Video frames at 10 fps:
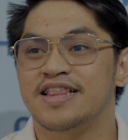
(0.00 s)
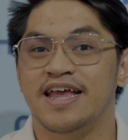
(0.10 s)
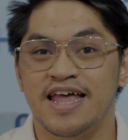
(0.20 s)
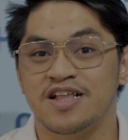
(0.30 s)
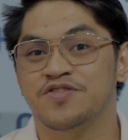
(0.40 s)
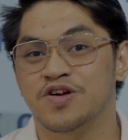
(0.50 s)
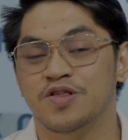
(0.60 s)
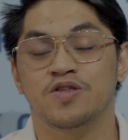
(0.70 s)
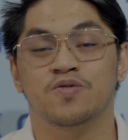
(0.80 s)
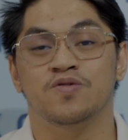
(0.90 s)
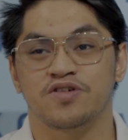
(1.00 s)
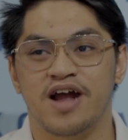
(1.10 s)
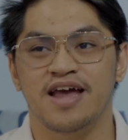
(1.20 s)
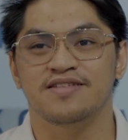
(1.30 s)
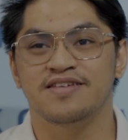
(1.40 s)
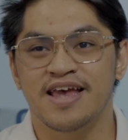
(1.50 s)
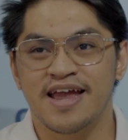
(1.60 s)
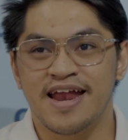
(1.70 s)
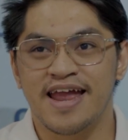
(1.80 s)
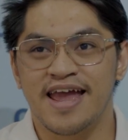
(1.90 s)
they can assert those rights.
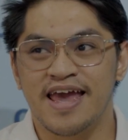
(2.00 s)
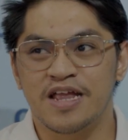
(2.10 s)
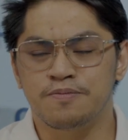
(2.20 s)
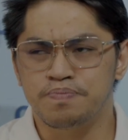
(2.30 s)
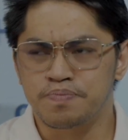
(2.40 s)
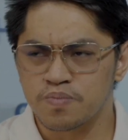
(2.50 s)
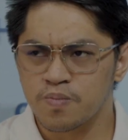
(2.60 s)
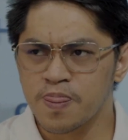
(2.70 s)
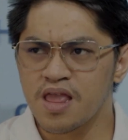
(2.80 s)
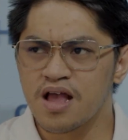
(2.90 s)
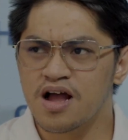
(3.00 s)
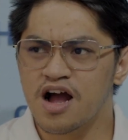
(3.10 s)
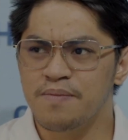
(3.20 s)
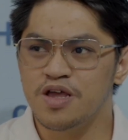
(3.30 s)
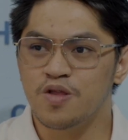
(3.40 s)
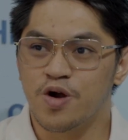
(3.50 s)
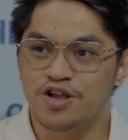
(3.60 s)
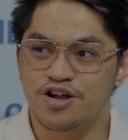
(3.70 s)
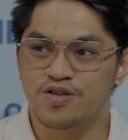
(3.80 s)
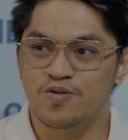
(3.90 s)
And in
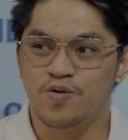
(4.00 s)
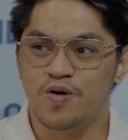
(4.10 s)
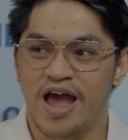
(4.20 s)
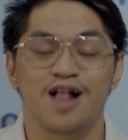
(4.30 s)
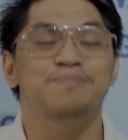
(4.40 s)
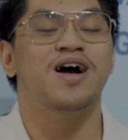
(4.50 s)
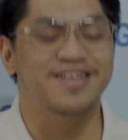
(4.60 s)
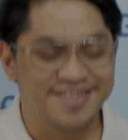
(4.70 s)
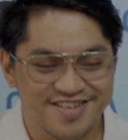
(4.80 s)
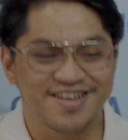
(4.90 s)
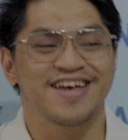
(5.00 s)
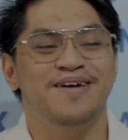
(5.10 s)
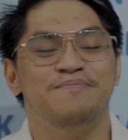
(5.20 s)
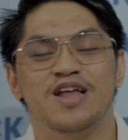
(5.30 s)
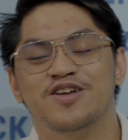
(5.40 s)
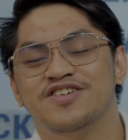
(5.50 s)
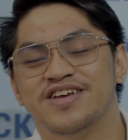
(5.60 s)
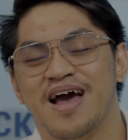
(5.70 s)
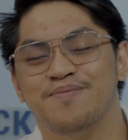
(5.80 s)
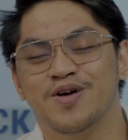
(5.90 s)
order to help us better
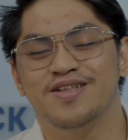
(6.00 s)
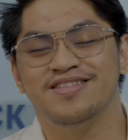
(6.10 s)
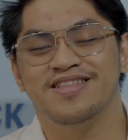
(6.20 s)
champion